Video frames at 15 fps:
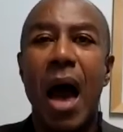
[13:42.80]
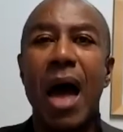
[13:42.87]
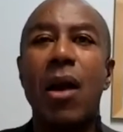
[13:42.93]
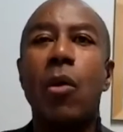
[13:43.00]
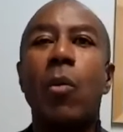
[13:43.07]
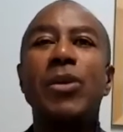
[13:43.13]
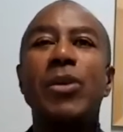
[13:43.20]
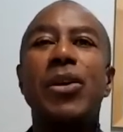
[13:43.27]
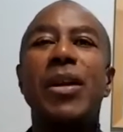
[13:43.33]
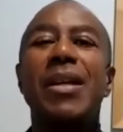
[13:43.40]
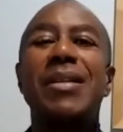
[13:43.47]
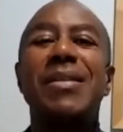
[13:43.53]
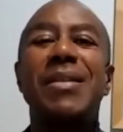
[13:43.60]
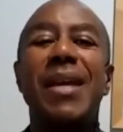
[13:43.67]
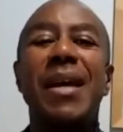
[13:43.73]
I don't want you
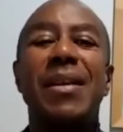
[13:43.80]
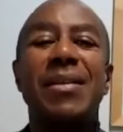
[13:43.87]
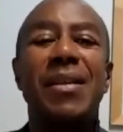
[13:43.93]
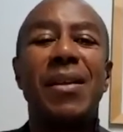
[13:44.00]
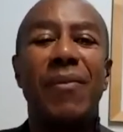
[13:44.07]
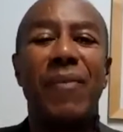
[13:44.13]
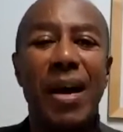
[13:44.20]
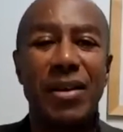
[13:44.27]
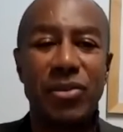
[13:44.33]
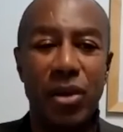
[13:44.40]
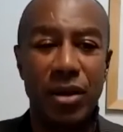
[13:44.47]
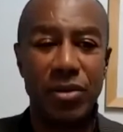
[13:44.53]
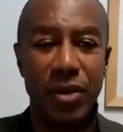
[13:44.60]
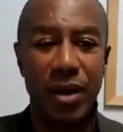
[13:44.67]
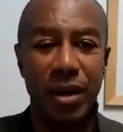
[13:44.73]
to teach the Fast
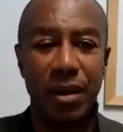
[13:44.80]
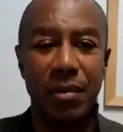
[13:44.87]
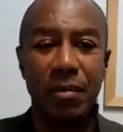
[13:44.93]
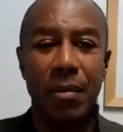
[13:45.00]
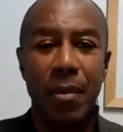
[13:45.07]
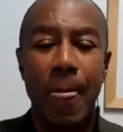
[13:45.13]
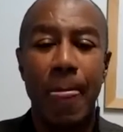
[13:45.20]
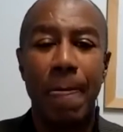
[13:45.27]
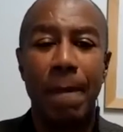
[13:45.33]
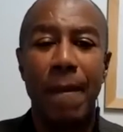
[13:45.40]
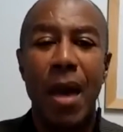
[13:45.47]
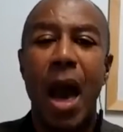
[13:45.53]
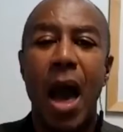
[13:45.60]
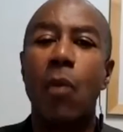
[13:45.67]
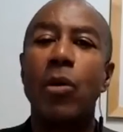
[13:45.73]
Track Training.
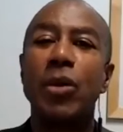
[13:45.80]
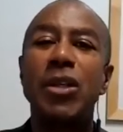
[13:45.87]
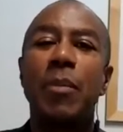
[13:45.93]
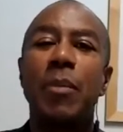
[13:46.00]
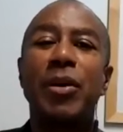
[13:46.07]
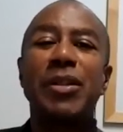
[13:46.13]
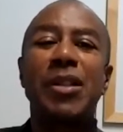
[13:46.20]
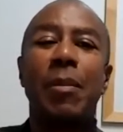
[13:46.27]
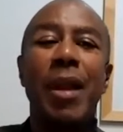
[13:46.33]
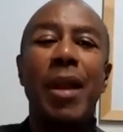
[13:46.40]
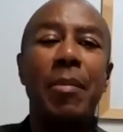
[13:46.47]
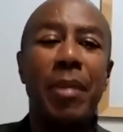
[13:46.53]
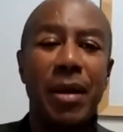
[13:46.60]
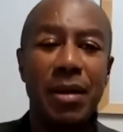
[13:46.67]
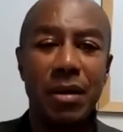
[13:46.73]
I want you to push the
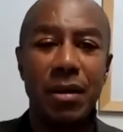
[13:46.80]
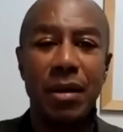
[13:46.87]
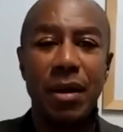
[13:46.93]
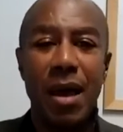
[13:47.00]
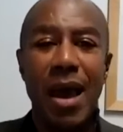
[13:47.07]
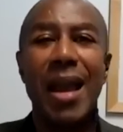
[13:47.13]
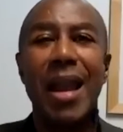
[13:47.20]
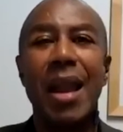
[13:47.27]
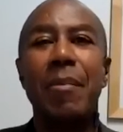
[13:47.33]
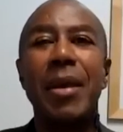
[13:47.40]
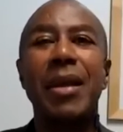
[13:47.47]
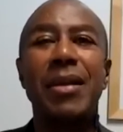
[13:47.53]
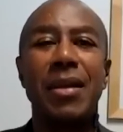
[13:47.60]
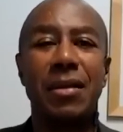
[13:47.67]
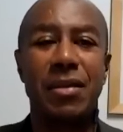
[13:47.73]
play button, let
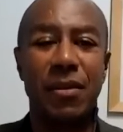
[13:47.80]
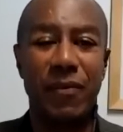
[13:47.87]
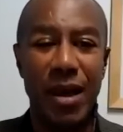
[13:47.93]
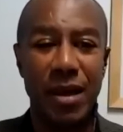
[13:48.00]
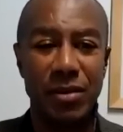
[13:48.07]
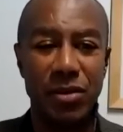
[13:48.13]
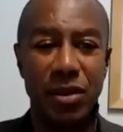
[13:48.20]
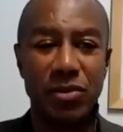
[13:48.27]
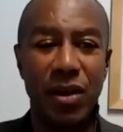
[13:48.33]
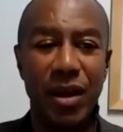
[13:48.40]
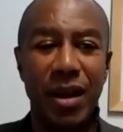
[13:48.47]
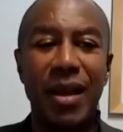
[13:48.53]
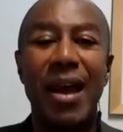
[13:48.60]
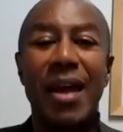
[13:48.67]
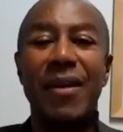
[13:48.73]
me teach the Fast Track
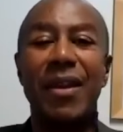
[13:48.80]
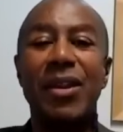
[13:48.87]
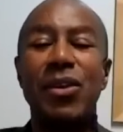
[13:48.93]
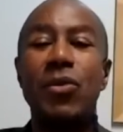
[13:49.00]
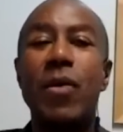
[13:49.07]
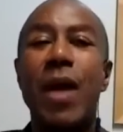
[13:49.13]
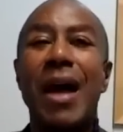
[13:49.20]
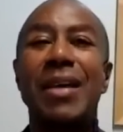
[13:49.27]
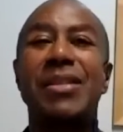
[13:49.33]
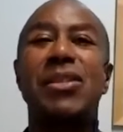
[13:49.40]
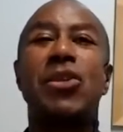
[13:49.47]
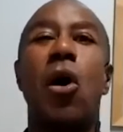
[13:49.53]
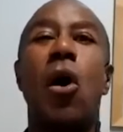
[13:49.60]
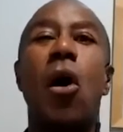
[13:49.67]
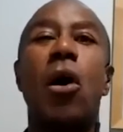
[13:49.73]
Training, and then you guys
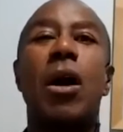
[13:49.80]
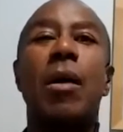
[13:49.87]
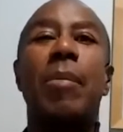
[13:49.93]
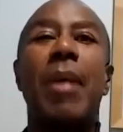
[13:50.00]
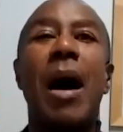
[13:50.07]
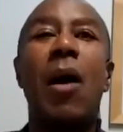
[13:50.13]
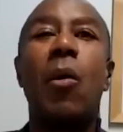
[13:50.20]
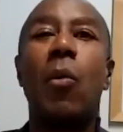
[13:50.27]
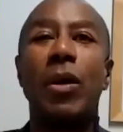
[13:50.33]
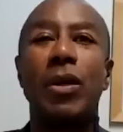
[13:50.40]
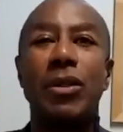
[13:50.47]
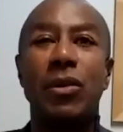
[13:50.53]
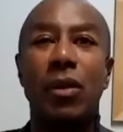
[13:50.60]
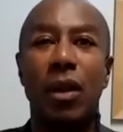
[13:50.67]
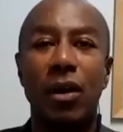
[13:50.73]
talk about
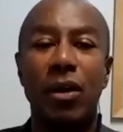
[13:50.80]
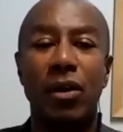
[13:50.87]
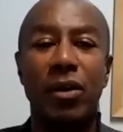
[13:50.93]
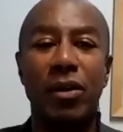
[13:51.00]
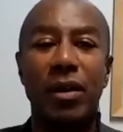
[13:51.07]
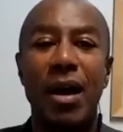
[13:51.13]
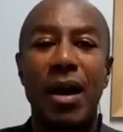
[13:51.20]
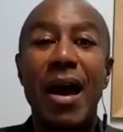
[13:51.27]
what you learned.